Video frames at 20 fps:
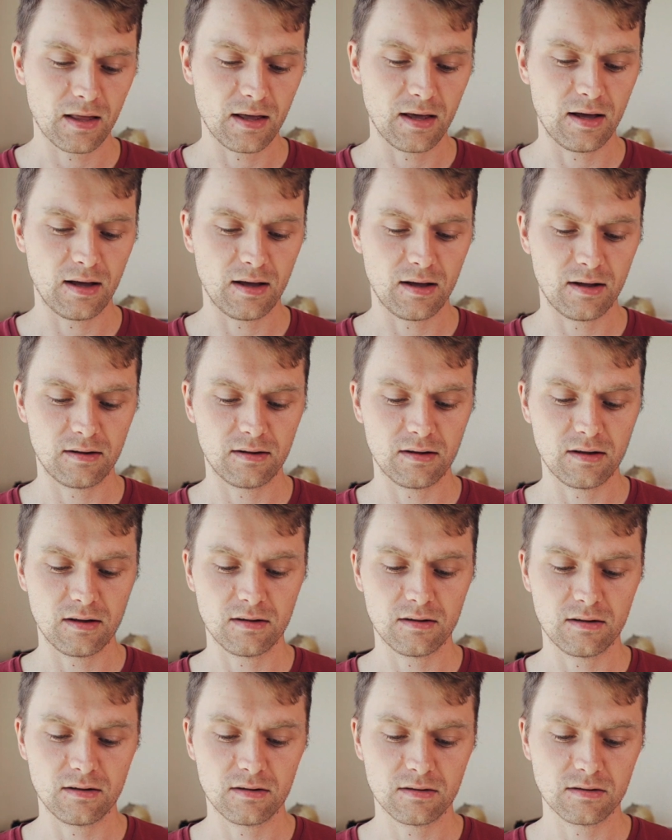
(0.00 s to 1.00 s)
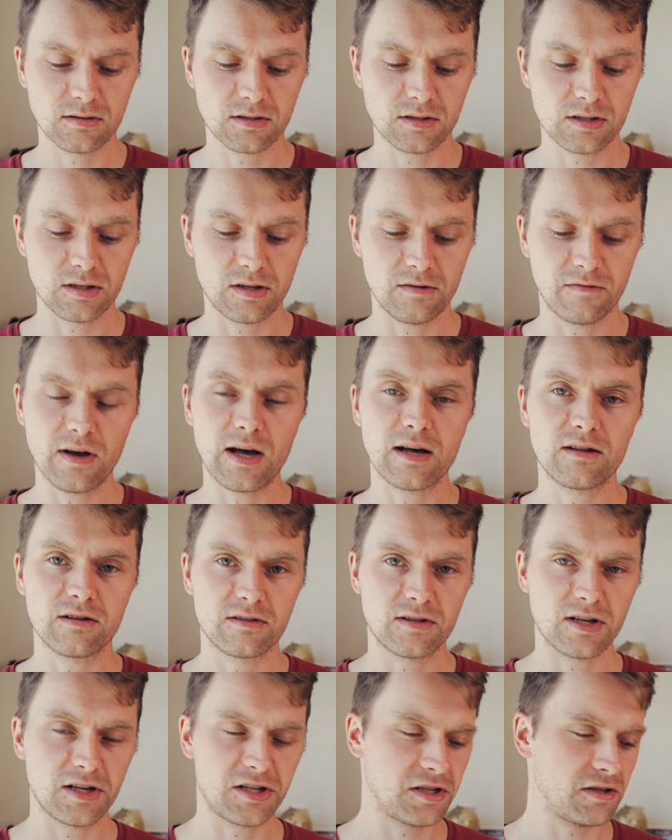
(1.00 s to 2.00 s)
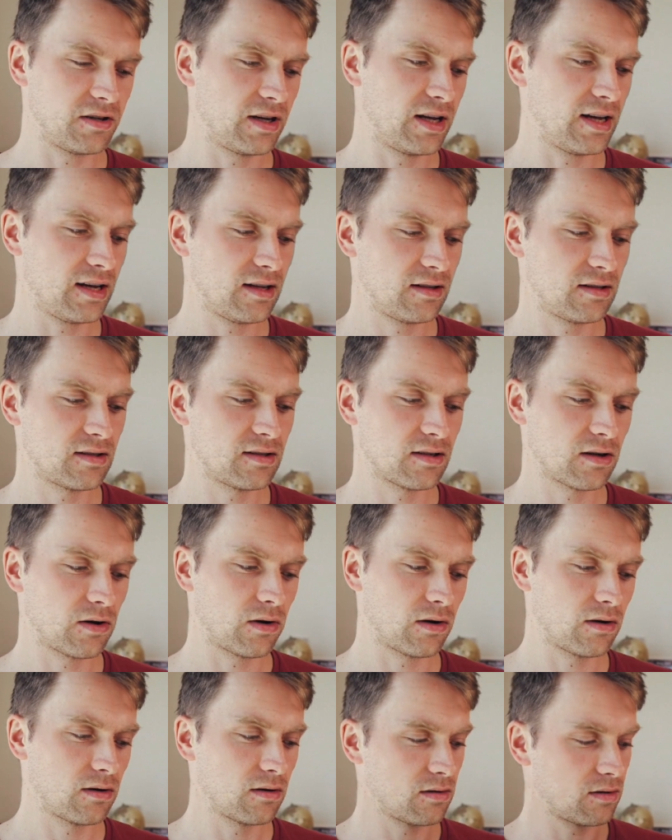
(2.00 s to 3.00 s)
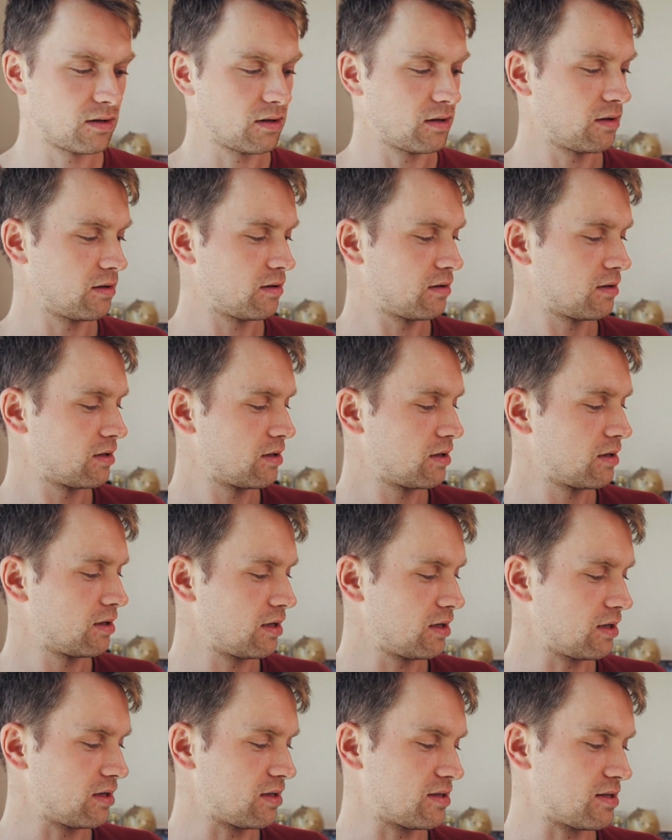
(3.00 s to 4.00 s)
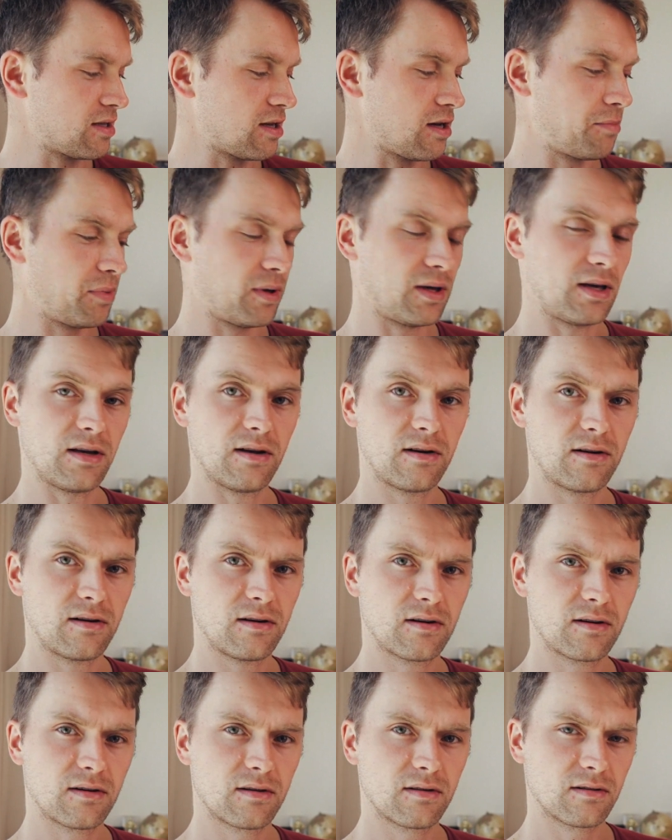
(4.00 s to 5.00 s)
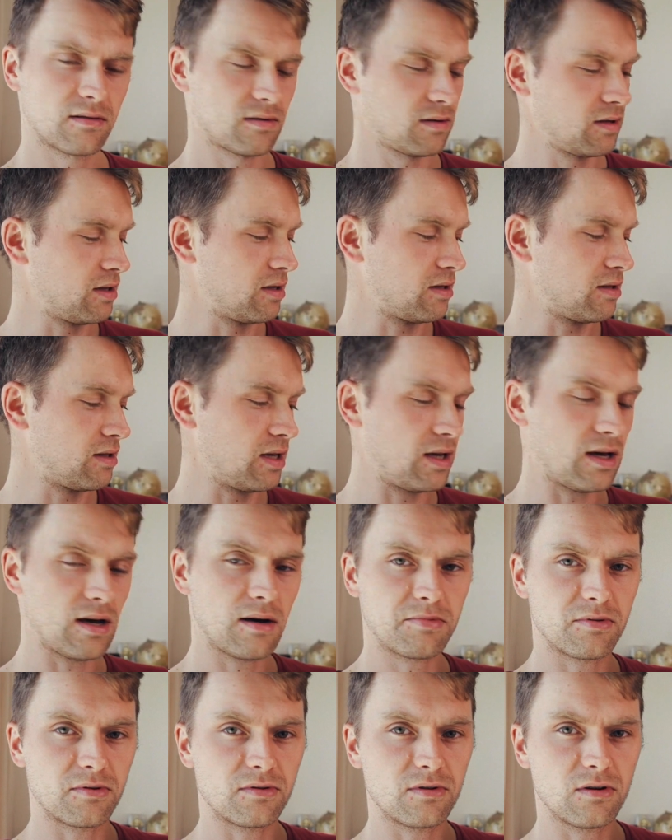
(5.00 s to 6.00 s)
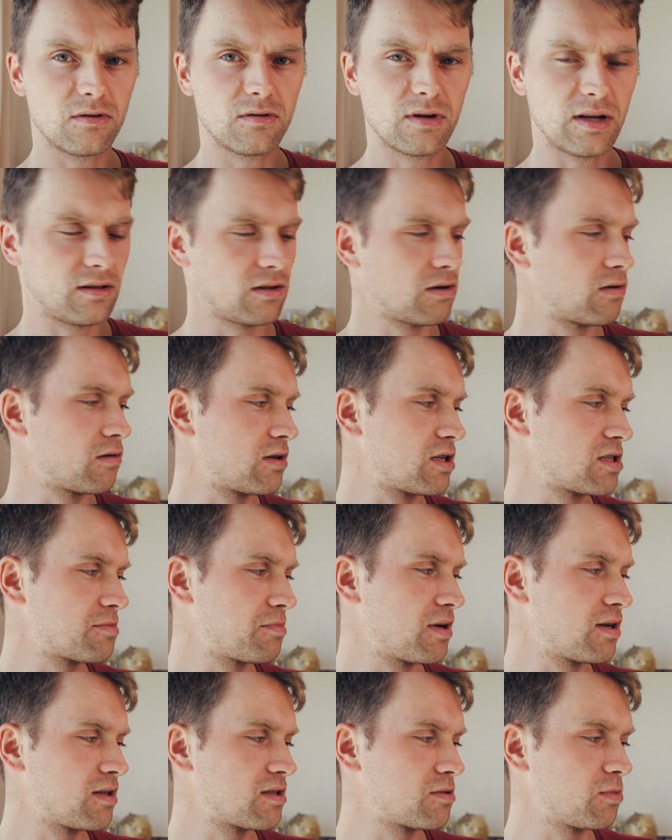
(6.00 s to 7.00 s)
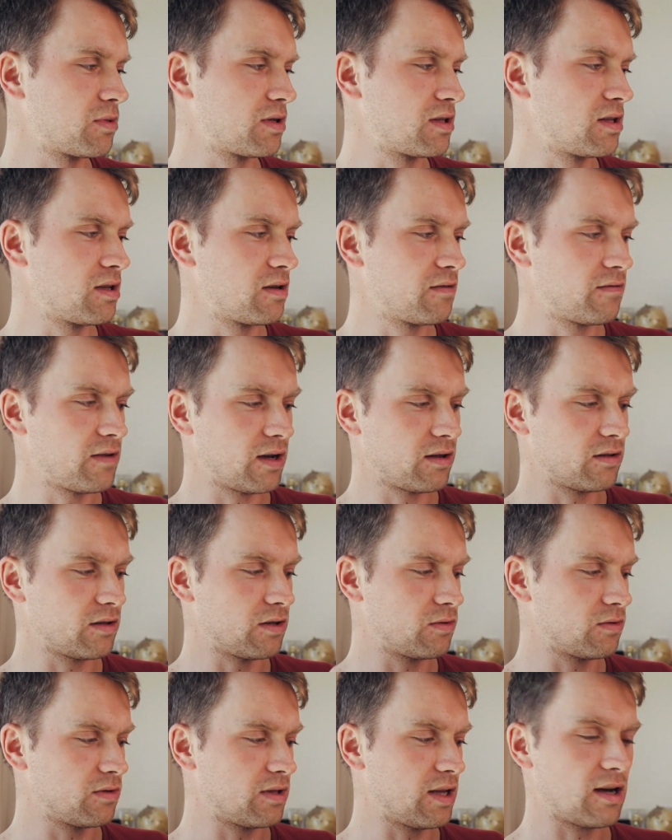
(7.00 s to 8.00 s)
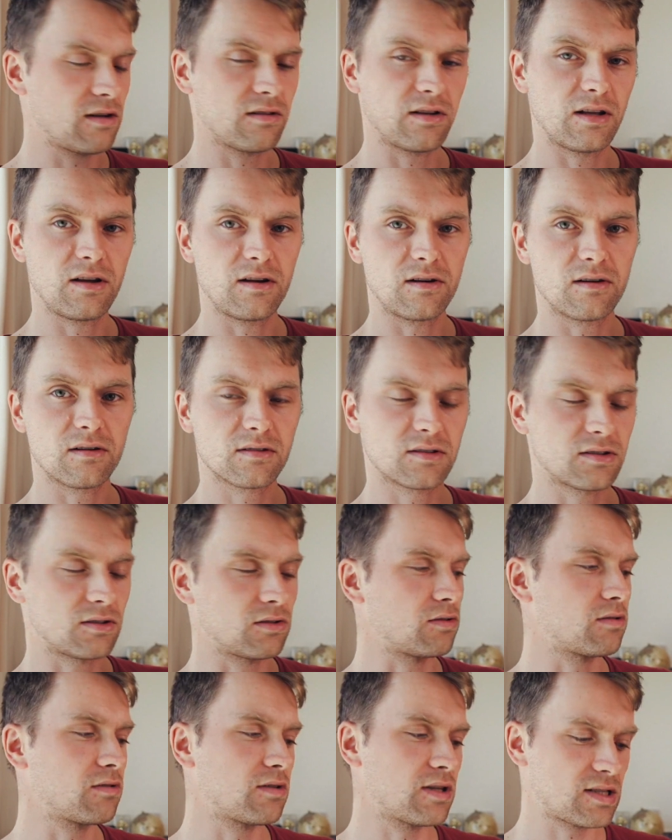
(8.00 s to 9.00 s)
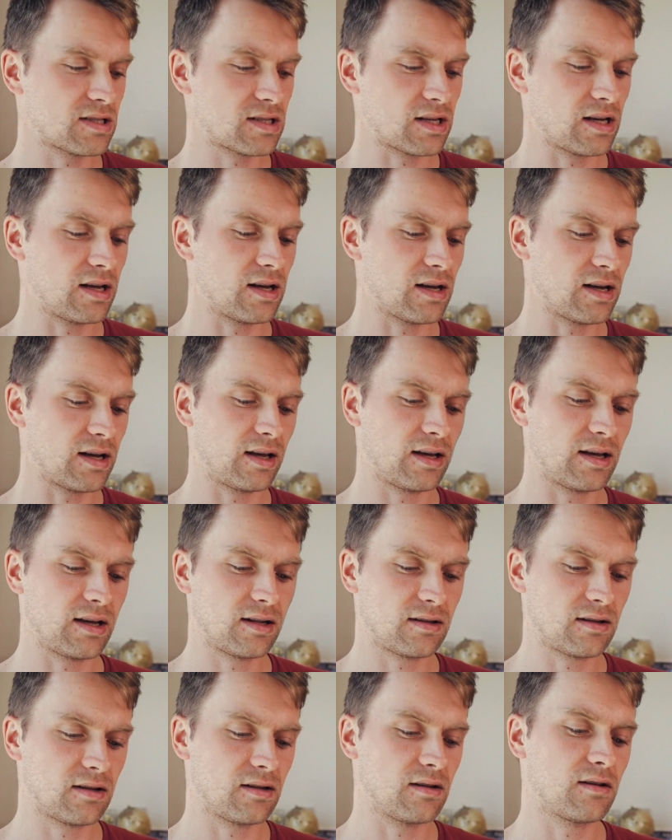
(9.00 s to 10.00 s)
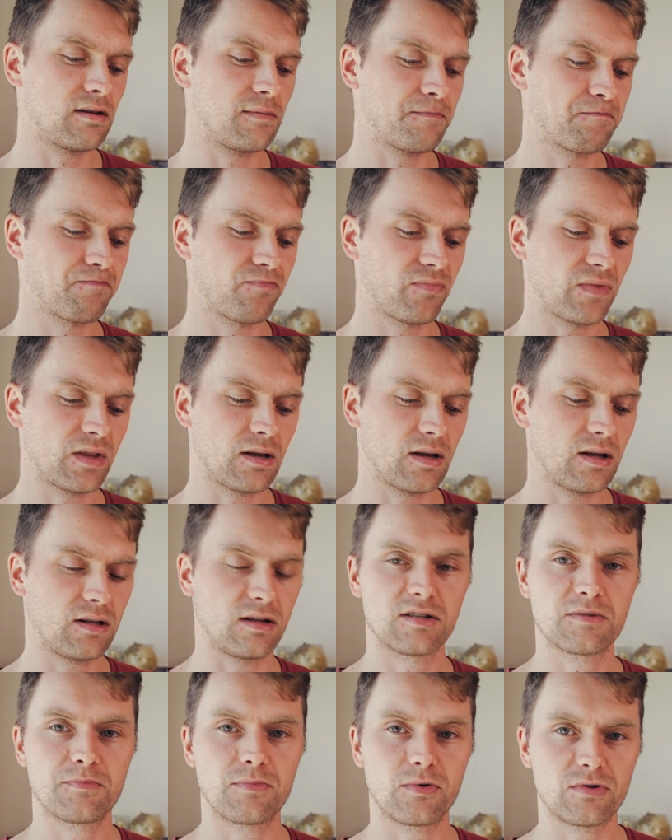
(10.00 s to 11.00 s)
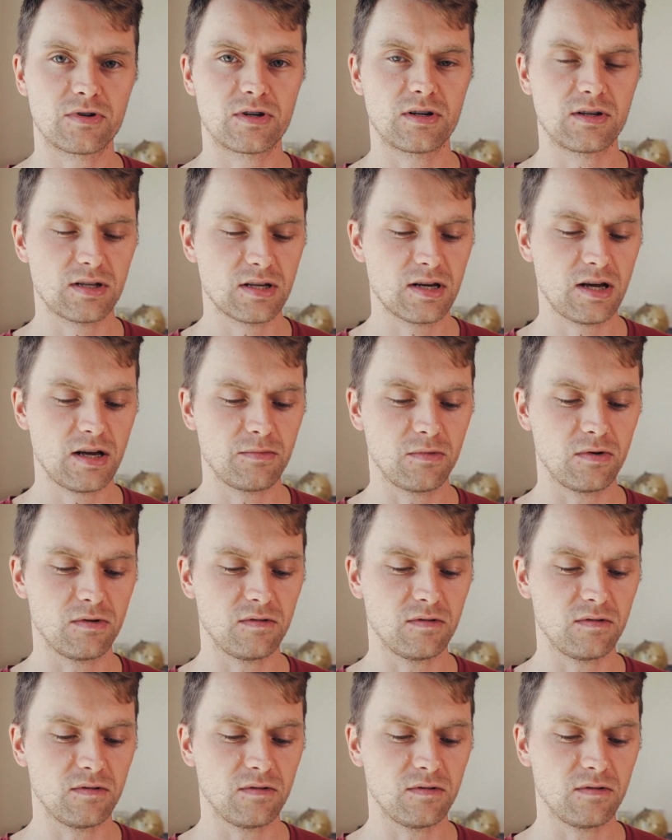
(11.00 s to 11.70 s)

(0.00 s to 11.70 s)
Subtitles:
And the value that you get is up here in the upper row and corresponds with the value down here. So let's say I get an exposure time